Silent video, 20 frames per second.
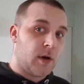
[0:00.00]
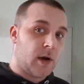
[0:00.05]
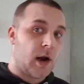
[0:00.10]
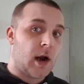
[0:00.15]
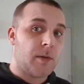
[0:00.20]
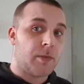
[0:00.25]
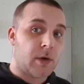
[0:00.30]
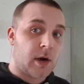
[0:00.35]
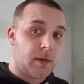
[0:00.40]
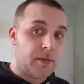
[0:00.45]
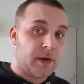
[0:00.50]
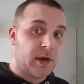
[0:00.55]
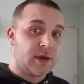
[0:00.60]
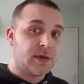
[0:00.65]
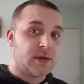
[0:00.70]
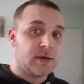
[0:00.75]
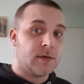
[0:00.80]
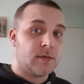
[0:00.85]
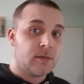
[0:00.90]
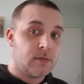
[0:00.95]
an eyebrow
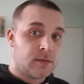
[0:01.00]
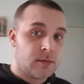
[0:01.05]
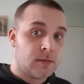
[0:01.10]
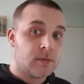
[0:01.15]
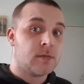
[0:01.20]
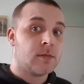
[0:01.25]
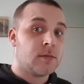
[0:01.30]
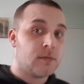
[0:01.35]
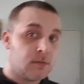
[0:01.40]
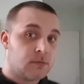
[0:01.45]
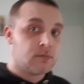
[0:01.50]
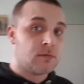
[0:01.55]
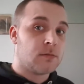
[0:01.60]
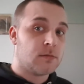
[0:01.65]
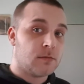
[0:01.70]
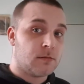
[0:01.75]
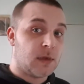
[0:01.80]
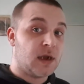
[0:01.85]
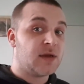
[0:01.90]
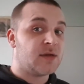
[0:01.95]
piercing.
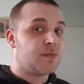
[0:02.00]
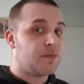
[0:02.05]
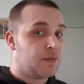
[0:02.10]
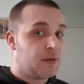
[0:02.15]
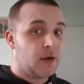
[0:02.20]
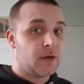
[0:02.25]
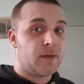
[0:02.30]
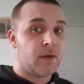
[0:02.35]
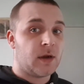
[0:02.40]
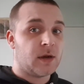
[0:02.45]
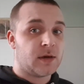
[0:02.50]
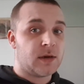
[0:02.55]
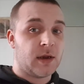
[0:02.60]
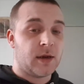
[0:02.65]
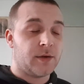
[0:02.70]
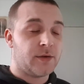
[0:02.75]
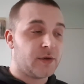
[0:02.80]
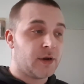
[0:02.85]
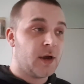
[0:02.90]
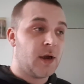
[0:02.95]
Makes perfect
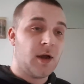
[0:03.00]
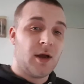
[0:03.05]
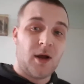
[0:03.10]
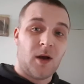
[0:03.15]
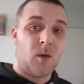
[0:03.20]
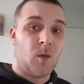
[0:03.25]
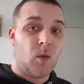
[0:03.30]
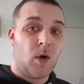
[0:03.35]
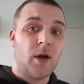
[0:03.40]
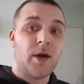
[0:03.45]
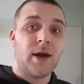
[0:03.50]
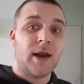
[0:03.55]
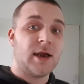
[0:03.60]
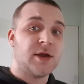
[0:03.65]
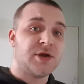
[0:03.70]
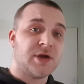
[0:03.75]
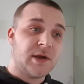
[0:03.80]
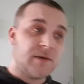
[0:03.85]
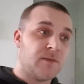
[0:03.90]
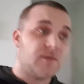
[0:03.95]
sense. And one
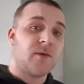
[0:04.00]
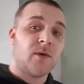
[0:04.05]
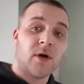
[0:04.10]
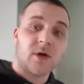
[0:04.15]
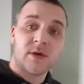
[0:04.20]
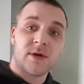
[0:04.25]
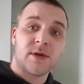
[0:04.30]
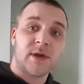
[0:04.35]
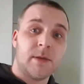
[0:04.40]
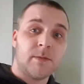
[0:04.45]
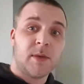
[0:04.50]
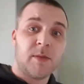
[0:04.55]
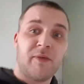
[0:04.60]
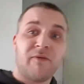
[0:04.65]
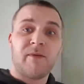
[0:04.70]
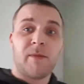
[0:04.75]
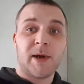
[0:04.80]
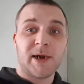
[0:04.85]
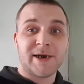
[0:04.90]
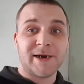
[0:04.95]
day she even forgot to send me
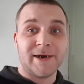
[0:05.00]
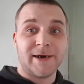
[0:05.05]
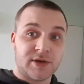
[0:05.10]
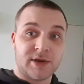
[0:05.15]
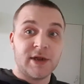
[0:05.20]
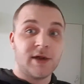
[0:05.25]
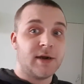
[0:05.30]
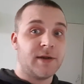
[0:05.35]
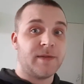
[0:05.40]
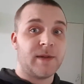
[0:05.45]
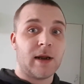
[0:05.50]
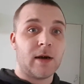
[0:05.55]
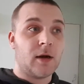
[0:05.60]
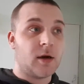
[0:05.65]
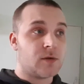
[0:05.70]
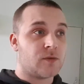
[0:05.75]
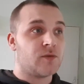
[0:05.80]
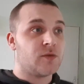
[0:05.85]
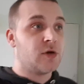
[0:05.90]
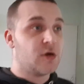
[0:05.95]
for my dinner. Still in that
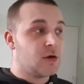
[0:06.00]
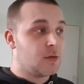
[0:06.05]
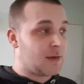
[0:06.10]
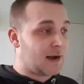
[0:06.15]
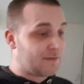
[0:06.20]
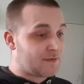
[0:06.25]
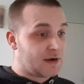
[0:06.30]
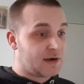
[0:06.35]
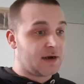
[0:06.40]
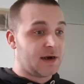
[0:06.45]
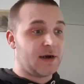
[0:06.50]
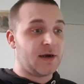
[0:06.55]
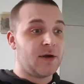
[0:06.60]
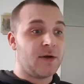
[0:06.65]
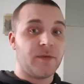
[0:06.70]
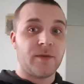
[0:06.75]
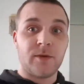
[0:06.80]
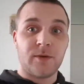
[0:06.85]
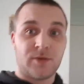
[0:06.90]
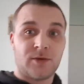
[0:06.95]
locked room after dinner,
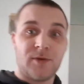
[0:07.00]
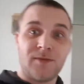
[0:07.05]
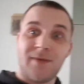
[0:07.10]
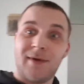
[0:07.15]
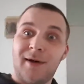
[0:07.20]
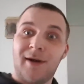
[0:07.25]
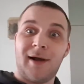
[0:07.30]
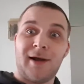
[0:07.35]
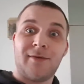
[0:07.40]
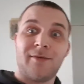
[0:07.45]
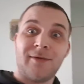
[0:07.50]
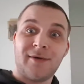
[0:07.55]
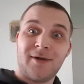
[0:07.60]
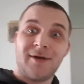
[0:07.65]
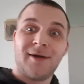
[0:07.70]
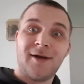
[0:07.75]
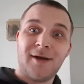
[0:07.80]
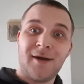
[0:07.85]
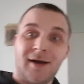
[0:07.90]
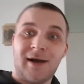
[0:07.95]
and there's nothing left.
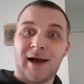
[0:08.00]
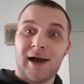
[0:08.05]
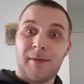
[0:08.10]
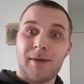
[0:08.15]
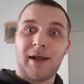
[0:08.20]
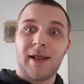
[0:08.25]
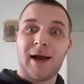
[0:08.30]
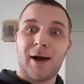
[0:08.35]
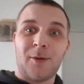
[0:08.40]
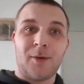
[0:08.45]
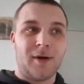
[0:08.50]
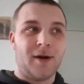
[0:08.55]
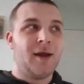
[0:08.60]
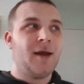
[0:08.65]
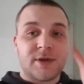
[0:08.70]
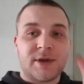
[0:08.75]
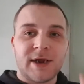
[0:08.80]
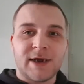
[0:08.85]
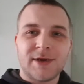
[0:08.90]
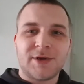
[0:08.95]
How about that one?
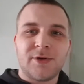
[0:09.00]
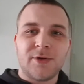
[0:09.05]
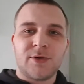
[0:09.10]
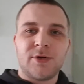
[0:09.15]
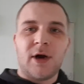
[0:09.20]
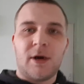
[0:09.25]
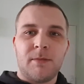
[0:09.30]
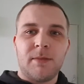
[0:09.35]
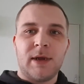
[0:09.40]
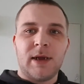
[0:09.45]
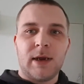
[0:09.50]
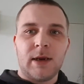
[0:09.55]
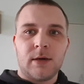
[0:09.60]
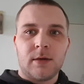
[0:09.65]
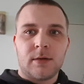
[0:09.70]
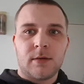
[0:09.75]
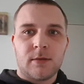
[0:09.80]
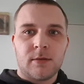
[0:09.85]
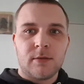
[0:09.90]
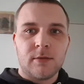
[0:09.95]
This does not
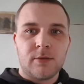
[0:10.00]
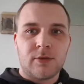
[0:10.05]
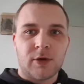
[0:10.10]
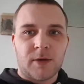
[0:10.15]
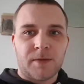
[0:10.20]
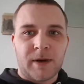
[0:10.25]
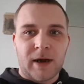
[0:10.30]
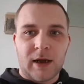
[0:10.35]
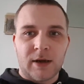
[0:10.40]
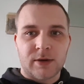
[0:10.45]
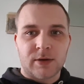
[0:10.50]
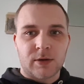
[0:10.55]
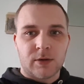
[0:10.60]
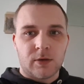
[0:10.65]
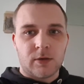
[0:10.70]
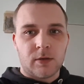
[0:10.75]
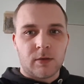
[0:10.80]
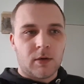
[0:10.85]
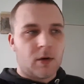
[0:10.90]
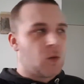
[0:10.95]
mean drop out of
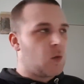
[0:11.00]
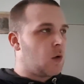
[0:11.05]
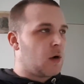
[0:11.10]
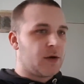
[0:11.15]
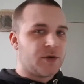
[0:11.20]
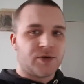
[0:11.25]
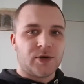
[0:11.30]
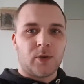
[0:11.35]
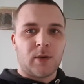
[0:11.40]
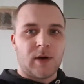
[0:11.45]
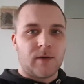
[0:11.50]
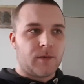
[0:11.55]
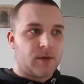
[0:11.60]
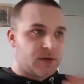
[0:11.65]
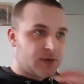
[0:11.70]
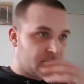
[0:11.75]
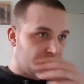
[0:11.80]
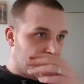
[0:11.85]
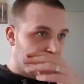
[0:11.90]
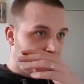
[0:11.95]
school whatsoever.
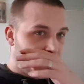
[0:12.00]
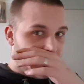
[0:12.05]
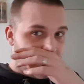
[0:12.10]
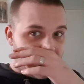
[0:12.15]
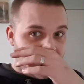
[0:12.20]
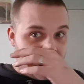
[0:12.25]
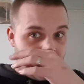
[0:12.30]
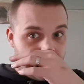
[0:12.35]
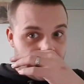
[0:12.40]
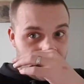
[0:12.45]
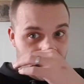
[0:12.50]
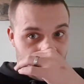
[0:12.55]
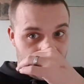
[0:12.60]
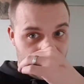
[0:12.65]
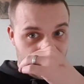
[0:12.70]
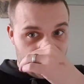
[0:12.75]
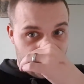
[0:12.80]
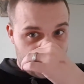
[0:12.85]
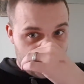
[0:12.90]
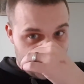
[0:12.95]
School is
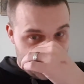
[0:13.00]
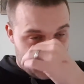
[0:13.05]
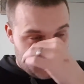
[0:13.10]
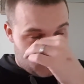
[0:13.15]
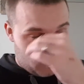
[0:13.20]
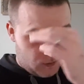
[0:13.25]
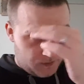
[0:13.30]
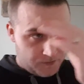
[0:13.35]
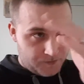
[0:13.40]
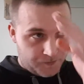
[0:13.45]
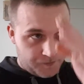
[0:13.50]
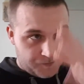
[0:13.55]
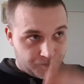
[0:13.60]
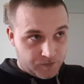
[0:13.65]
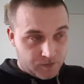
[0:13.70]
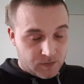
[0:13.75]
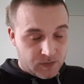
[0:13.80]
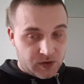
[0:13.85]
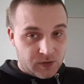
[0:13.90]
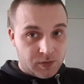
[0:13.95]
important. Now,
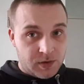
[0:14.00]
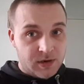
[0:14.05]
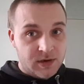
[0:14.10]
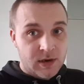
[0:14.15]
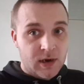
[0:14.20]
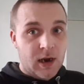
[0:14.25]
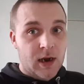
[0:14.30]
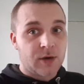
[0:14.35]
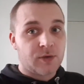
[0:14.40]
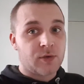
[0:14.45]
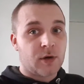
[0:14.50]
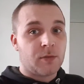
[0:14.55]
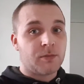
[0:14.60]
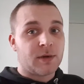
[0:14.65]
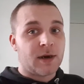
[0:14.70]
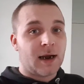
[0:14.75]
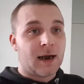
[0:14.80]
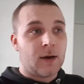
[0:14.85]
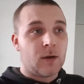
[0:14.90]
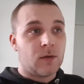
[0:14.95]
the reason I dropped
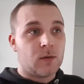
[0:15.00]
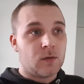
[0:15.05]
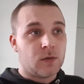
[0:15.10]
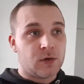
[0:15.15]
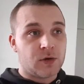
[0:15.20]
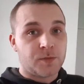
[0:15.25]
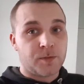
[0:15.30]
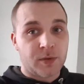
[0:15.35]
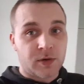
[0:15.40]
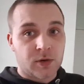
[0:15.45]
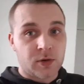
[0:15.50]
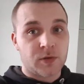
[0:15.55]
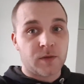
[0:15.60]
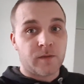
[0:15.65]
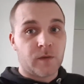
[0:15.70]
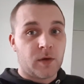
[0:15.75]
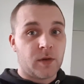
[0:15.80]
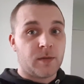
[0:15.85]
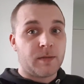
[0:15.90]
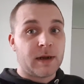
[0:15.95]
out was because of
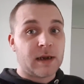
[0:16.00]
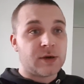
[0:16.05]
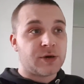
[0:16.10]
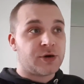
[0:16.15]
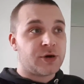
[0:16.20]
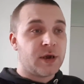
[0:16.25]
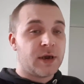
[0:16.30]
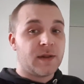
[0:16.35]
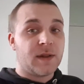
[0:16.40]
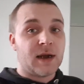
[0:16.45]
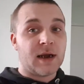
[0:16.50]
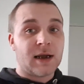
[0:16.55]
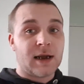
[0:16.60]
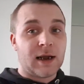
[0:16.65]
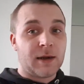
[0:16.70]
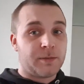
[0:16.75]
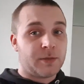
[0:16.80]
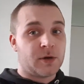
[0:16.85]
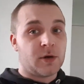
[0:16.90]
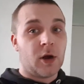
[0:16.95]
all the bad shit that
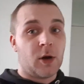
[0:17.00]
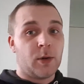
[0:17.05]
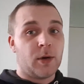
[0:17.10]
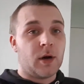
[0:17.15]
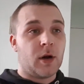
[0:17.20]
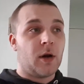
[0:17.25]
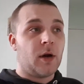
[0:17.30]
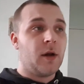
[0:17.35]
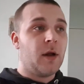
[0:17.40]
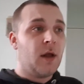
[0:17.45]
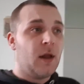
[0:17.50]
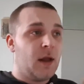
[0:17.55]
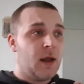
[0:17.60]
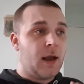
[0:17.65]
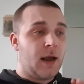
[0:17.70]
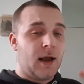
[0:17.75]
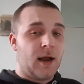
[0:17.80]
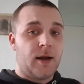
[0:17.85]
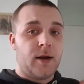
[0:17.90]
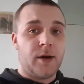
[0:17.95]
kept going on,
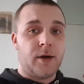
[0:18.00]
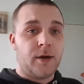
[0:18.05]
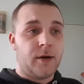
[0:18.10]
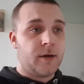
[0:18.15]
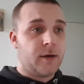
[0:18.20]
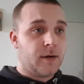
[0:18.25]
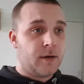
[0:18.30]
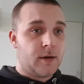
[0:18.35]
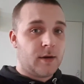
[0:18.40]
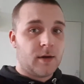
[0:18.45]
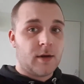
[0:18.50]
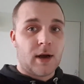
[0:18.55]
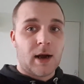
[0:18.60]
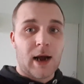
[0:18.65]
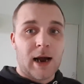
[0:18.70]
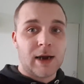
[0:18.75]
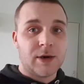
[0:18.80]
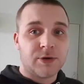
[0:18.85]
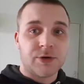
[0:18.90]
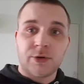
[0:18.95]
and
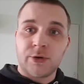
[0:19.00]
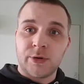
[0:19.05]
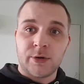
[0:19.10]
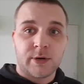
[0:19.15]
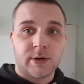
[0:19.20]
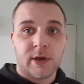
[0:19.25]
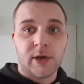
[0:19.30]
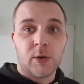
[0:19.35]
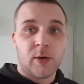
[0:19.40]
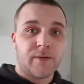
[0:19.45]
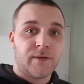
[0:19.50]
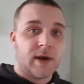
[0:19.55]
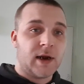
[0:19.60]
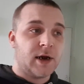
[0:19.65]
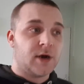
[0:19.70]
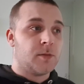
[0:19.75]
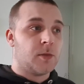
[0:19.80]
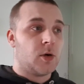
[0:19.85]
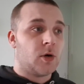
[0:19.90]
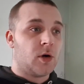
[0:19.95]
I just couldn't deal with it
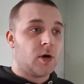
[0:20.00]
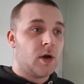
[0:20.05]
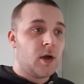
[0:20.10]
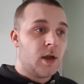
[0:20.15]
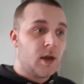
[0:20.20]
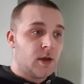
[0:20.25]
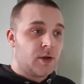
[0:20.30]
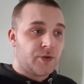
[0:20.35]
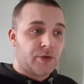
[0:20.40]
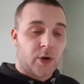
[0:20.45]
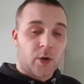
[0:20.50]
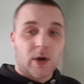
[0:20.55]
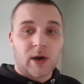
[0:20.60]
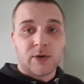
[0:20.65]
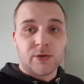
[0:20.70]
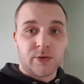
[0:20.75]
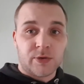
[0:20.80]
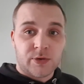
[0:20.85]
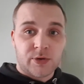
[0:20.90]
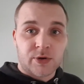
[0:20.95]
anymore, so I
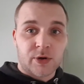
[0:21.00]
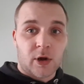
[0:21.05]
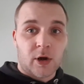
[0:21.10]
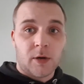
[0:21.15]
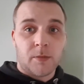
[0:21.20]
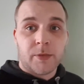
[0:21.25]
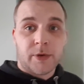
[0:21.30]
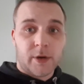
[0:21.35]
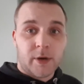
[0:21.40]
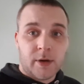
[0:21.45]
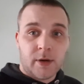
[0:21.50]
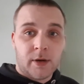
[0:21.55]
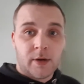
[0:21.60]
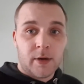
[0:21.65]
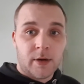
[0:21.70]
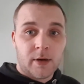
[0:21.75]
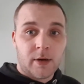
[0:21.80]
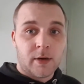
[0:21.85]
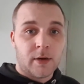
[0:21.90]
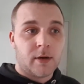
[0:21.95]
just stopped.
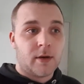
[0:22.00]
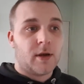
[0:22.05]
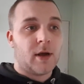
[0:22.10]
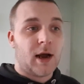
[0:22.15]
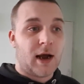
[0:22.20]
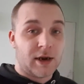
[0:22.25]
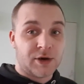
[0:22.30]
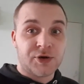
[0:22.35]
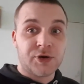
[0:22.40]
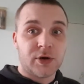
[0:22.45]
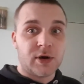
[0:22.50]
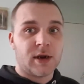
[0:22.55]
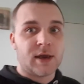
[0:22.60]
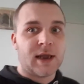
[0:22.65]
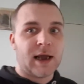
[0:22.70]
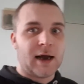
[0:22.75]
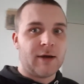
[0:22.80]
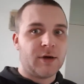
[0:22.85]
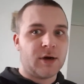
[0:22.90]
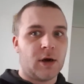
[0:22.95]
I should have
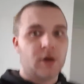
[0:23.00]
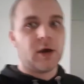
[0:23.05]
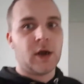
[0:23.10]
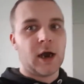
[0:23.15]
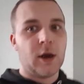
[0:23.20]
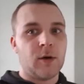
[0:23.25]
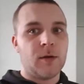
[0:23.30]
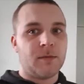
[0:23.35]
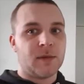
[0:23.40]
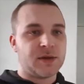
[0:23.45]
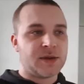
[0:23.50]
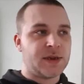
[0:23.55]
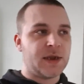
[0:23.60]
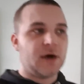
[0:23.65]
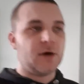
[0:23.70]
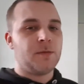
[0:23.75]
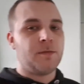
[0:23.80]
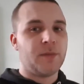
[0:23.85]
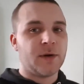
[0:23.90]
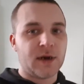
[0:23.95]
carried on going
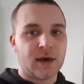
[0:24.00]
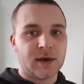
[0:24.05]
myself, but I